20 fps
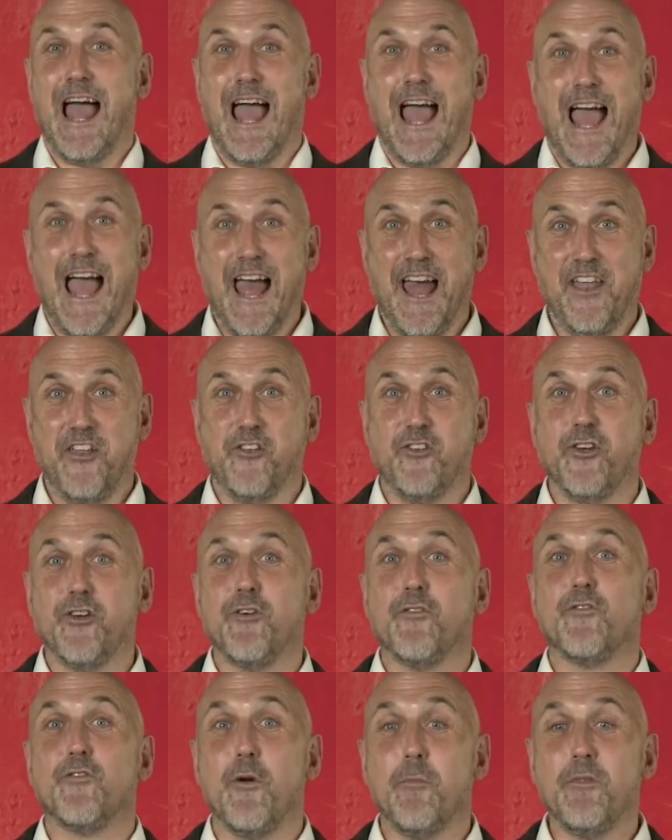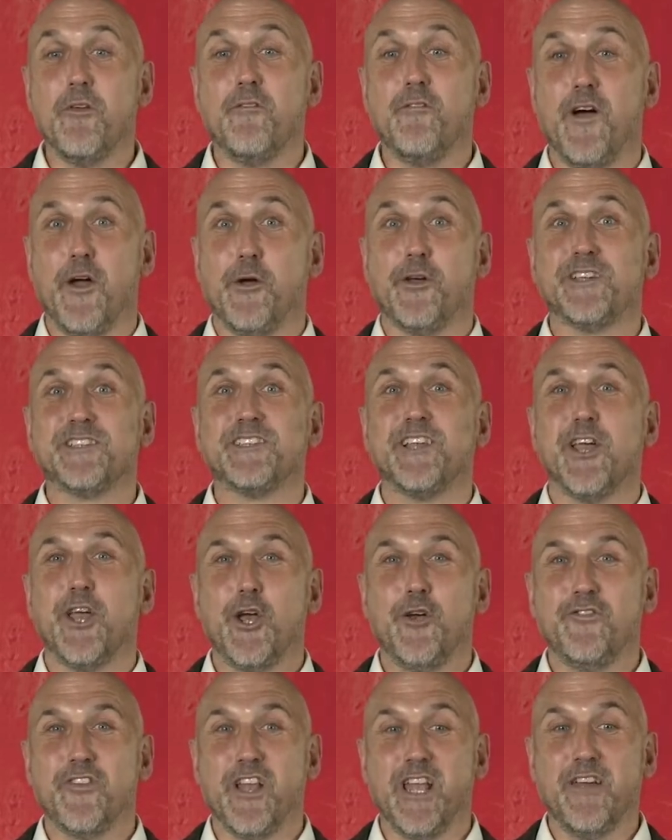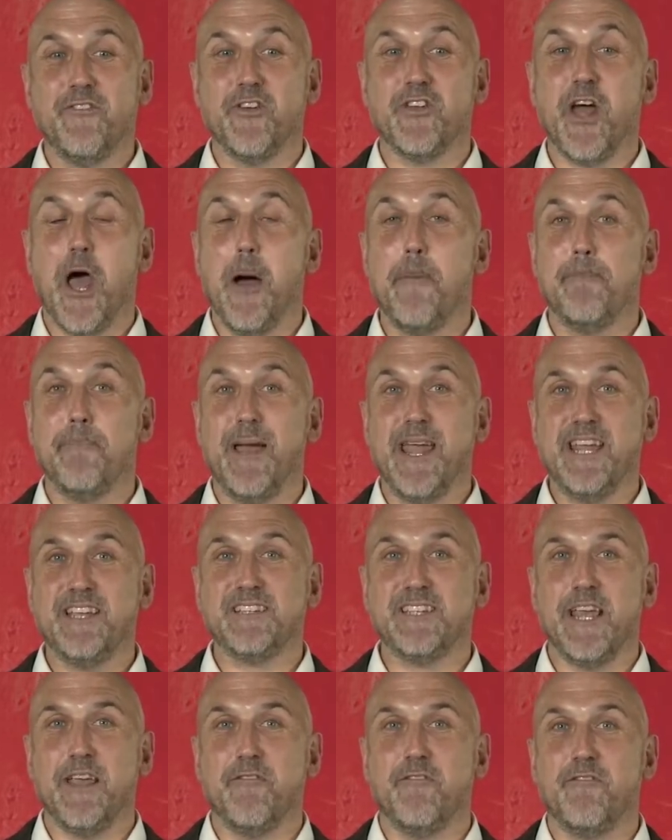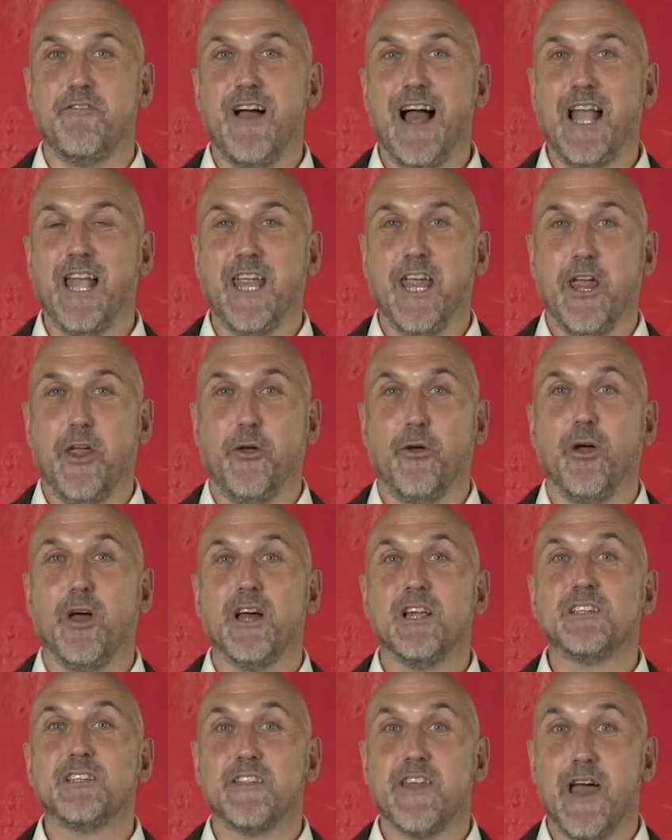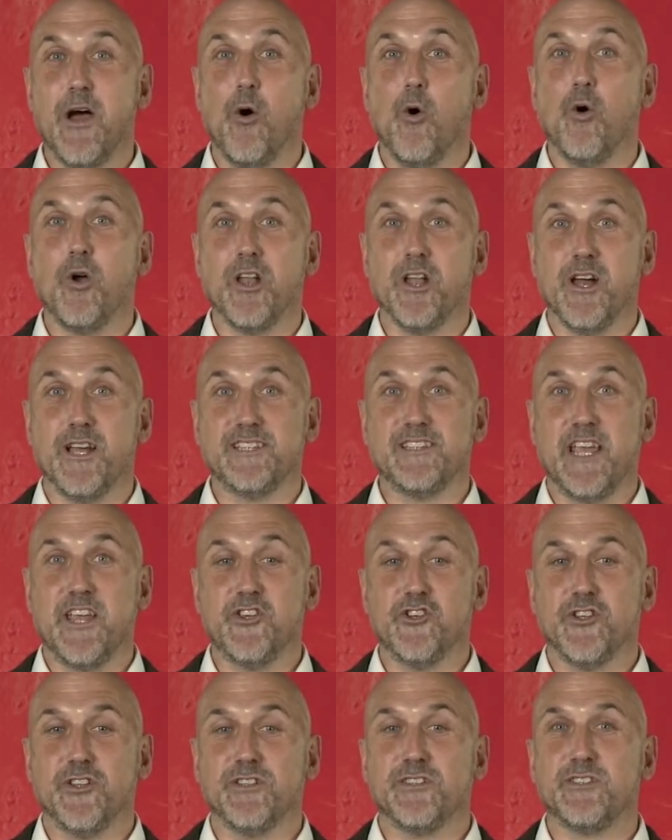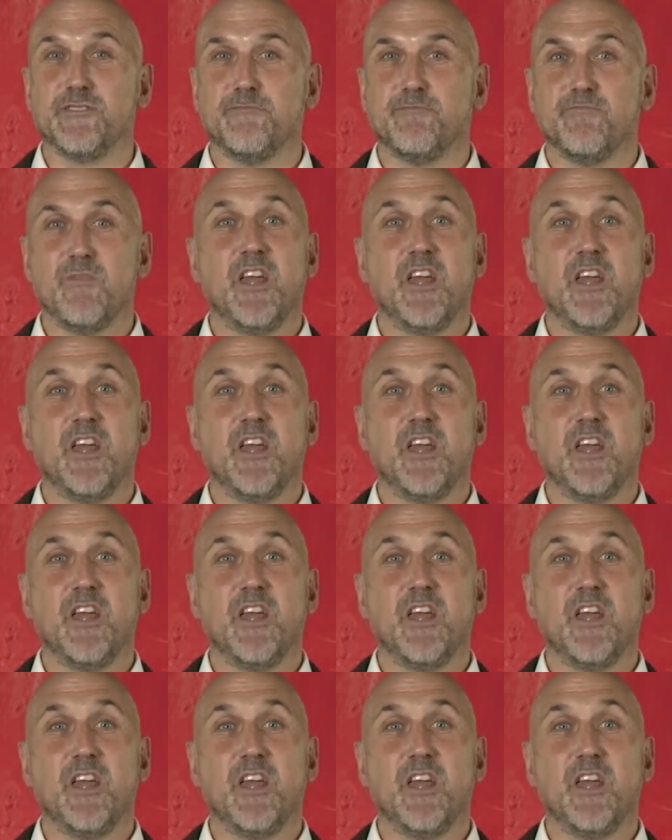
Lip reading: and from the folks who've delivered amazing value to their organizations.